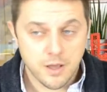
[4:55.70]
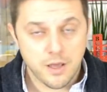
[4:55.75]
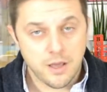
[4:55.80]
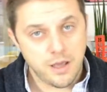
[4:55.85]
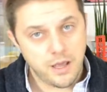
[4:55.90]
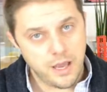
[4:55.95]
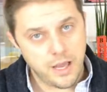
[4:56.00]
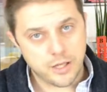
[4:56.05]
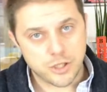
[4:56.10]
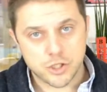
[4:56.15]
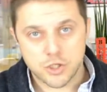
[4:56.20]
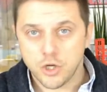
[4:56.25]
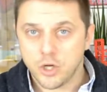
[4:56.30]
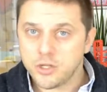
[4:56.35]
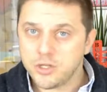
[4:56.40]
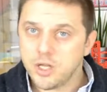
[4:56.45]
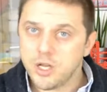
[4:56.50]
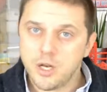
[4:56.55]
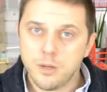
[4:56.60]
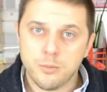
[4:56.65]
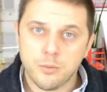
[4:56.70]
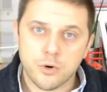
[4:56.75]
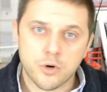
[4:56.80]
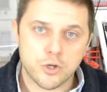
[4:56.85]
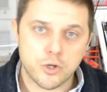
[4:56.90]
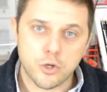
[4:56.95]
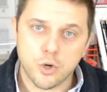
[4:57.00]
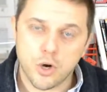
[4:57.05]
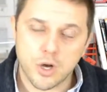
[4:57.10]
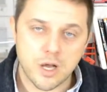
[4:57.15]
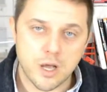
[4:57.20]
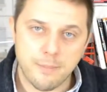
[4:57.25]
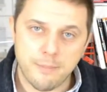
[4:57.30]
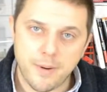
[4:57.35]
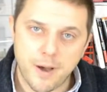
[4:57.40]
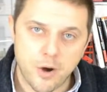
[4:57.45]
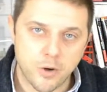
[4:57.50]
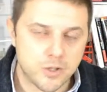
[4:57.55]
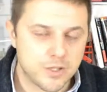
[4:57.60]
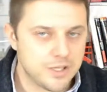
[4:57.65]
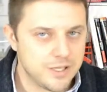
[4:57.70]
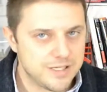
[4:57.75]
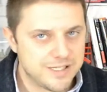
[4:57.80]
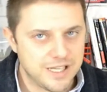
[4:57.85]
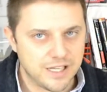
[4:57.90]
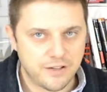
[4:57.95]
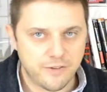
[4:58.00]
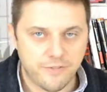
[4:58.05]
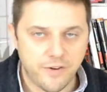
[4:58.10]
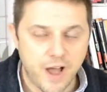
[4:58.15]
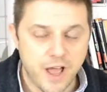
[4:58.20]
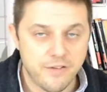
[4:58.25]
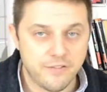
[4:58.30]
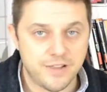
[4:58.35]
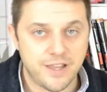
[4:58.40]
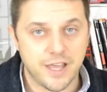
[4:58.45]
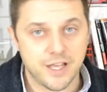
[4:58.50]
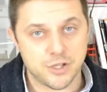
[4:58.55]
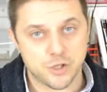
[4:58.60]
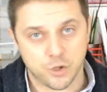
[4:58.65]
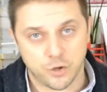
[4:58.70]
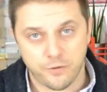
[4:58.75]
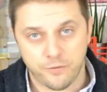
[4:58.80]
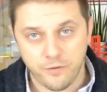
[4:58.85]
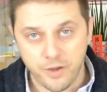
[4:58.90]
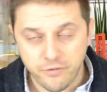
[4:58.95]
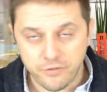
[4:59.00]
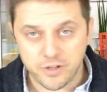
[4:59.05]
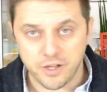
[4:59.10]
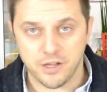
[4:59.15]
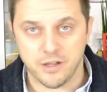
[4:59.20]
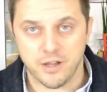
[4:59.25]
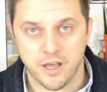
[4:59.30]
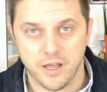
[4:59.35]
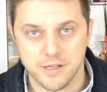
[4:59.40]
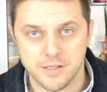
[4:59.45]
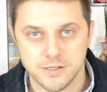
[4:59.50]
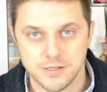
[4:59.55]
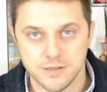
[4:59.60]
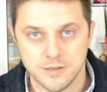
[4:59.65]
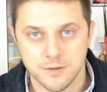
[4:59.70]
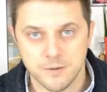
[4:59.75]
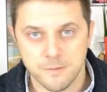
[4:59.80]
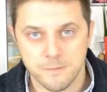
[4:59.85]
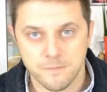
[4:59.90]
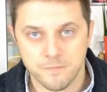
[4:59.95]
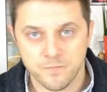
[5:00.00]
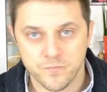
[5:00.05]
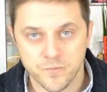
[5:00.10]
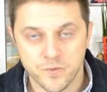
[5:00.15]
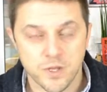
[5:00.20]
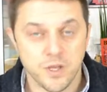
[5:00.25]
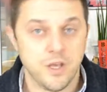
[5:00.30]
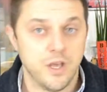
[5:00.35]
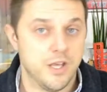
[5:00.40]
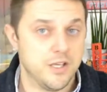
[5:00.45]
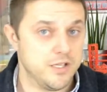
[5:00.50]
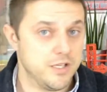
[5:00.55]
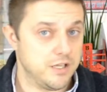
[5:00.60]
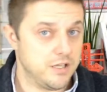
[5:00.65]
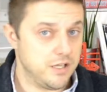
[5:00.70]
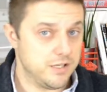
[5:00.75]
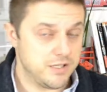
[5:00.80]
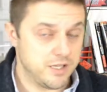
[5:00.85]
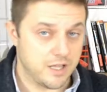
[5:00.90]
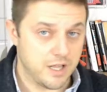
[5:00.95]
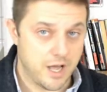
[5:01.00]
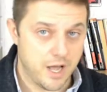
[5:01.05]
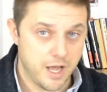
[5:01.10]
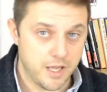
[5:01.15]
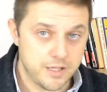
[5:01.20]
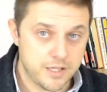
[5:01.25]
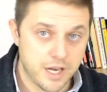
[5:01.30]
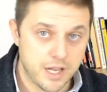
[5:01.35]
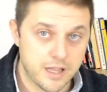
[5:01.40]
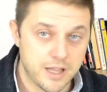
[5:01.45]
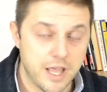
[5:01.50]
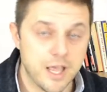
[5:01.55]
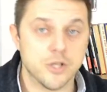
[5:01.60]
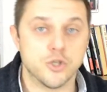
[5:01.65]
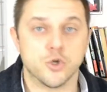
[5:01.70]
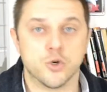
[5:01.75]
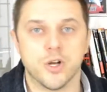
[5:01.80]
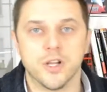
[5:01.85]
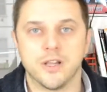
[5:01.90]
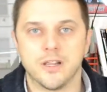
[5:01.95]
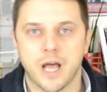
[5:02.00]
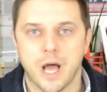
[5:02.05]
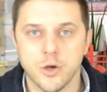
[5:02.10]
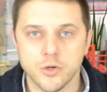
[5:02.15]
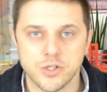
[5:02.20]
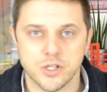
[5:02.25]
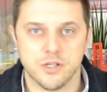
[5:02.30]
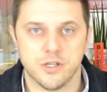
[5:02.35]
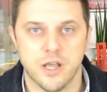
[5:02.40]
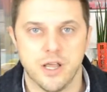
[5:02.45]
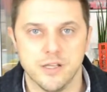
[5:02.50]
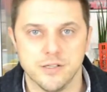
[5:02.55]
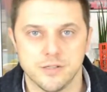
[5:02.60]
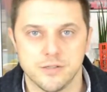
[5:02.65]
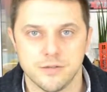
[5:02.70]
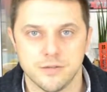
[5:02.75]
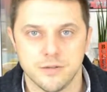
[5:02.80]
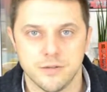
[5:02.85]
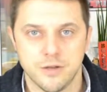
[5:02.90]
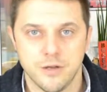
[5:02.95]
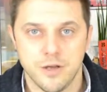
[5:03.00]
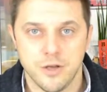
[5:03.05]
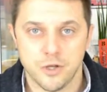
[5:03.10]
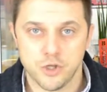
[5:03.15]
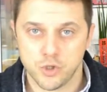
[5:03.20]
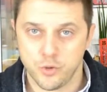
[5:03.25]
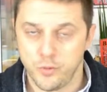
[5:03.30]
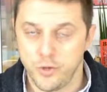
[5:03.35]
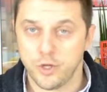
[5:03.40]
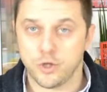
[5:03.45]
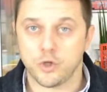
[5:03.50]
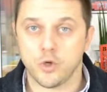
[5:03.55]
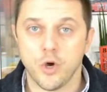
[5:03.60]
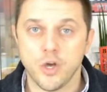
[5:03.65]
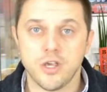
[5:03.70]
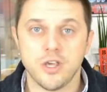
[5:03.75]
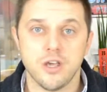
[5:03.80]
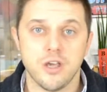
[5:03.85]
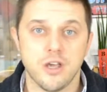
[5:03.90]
it's not anymore talk about is it 5 days or 50 days. Is it 100 days or 1,000 days? So we are talking